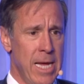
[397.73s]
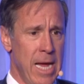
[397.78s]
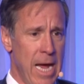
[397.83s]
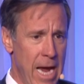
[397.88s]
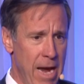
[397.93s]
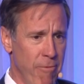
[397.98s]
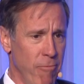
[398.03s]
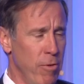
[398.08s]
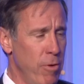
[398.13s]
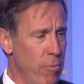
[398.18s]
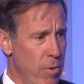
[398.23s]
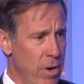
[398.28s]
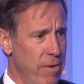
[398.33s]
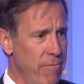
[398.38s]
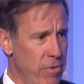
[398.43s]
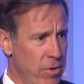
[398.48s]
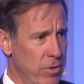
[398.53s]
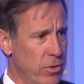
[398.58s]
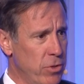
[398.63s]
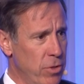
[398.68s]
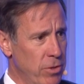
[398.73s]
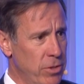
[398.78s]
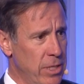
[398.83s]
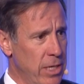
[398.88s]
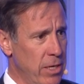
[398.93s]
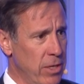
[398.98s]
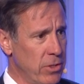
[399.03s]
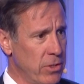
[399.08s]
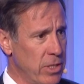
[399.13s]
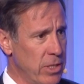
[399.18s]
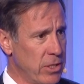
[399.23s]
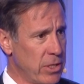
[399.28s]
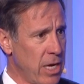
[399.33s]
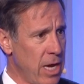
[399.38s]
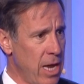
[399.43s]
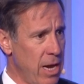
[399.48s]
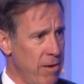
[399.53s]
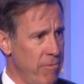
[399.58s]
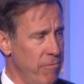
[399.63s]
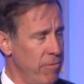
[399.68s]
Every one of those hotels has
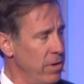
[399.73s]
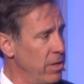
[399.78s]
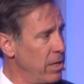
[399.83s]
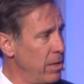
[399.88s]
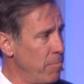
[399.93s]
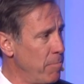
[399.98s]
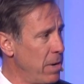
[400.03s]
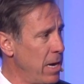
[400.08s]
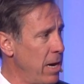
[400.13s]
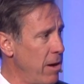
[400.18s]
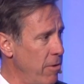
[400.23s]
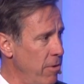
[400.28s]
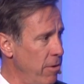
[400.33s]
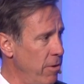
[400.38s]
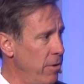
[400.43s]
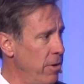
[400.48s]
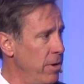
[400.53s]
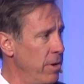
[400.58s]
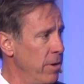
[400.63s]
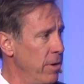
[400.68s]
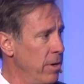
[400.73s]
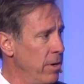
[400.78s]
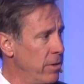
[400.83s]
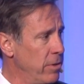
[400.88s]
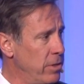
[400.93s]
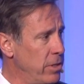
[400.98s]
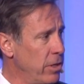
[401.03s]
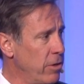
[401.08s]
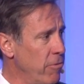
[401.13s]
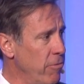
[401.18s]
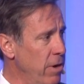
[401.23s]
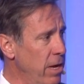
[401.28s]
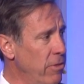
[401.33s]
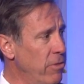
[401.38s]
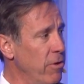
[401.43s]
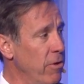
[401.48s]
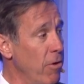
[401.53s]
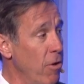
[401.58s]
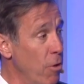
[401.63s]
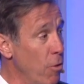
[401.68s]
got to feel empowered to create
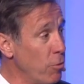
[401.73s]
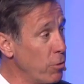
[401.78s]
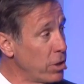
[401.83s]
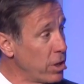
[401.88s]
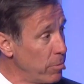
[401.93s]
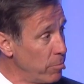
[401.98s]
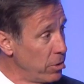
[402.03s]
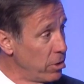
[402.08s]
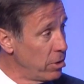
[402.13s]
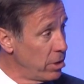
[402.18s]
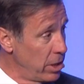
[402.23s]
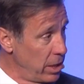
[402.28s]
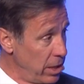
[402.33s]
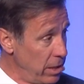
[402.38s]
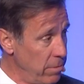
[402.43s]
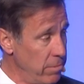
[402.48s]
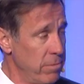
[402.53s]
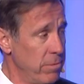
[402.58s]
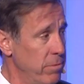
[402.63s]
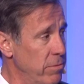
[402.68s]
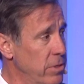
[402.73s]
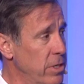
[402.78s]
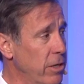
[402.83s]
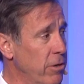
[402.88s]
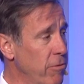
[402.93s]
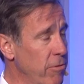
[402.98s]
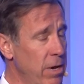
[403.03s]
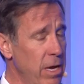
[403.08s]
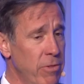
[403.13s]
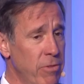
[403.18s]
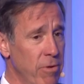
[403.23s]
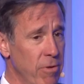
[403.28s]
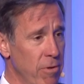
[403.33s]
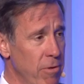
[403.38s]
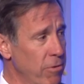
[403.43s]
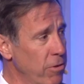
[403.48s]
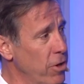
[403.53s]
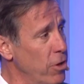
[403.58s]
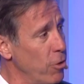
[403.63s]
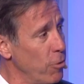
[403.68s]
their own community, to create their
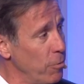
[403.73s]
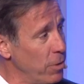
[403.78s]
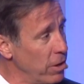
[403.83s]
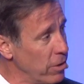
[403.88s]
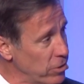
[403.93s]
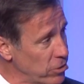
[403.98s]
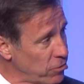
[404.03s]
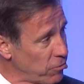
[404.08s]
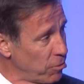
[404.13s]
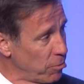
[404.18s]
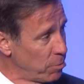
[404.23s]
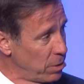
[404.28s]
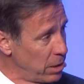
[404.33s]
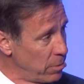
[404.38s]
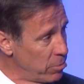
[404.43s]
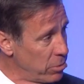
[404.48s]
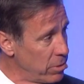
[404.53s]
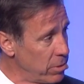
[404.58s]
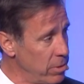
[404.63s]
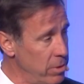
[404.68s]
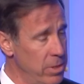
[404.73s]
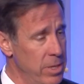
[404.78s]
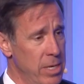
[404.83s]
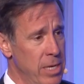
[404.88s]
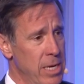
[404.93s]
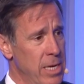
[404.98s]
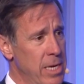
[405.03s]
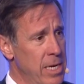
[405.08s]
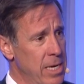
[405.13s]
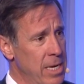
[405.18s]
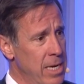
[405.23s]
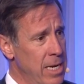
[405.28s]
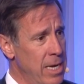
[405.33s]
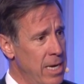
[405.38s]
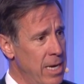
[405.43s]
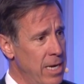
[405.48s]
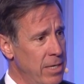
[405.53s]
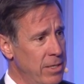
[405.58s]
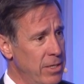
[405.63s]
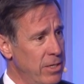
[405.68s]
own careers for people,
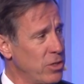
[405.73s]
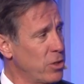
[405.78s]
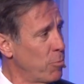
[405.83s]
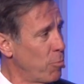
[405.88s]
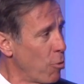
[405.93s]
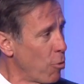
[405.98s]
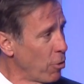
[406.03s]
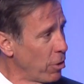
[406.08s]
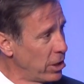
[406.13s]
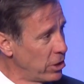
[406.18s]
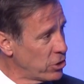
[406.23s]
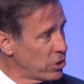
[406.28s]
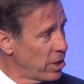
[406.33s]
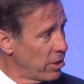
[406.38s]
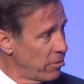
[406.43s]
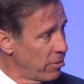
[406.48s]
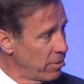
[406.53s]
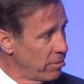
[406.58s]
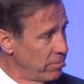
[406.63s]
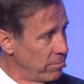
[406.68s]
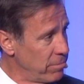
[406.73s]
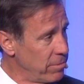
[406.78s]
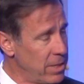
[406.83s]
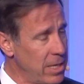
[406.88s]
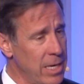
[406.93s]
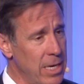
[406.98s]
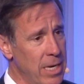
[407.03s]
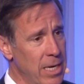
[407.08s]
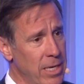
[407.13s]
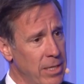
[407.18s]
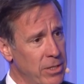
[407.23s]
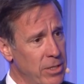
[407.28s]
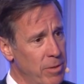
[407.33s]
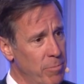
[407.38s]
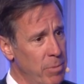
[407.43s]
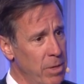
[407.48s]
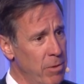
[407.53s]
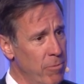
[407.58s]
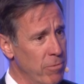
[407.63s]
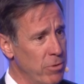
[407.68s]
to support each other, to
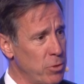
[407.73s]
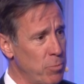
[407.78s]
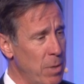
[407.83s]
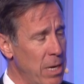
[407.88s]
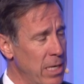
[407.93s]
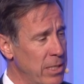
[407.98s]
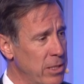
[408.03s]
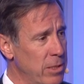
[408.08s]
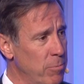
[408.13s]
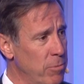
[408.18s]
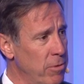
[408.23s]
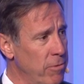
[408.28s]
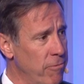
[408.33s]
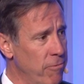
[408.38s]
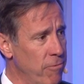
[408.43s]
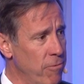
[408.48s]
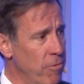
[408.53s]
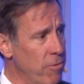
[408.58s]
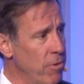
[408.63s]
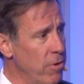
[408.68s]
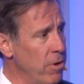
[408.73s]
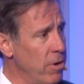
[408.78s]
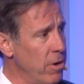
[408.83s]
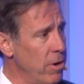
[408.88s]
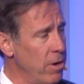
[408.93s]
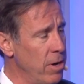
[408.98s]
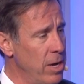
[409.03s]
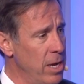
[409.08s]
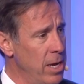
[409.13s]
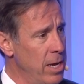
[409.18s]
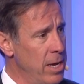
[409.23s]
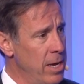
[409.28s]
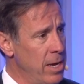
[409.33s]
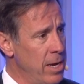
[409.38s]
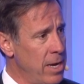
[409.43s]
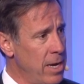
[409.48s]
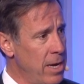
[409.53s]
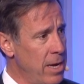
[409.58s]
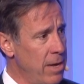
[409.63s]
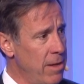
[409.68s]
be responsible for
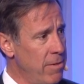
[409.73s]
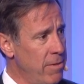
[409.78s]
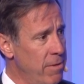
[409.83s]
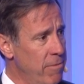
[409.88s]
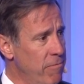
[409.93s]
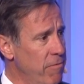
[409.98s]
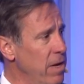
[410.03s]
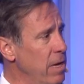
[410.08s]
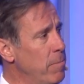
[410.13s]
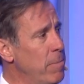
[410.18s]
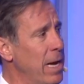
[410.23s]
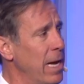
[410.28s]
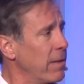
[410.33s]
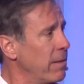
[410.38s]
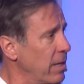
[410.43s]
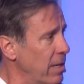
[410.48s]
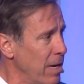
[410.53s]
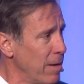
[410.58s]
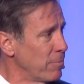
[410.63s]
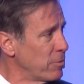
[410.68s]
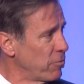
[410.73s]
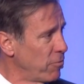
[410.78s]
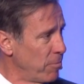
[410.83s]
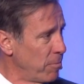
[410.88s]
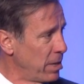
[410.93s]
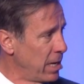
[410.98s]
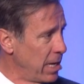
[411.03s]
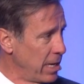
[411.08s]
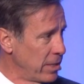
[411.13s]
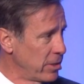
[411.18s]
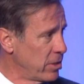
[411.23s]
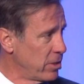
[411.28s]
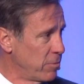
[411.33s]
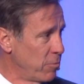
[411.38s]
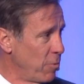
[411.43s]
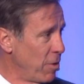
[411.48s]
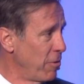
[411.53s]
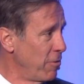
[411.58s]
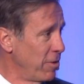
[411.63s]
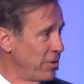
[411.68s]
the feedback that comes from guests,
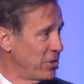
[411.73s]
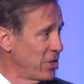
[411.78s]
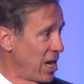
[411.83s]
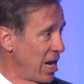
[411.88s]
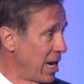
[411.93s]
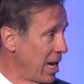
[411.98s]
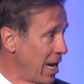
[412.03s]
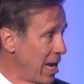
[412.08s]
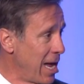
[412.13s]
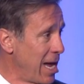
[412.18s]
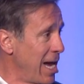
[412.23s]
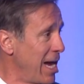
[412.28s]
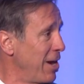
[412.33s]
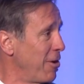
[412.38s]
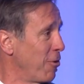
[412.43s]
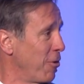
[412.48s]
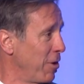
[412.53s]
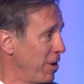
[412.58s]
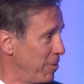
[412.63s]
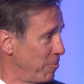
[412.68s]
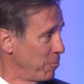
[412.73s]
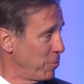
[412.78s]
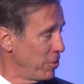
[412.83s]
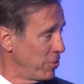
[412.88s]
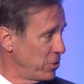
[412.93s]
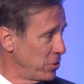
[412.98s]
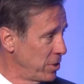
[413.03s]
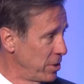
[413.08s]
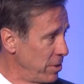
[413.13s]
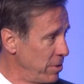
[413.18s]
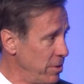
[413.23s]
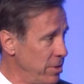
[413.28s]
whether it's online or in person.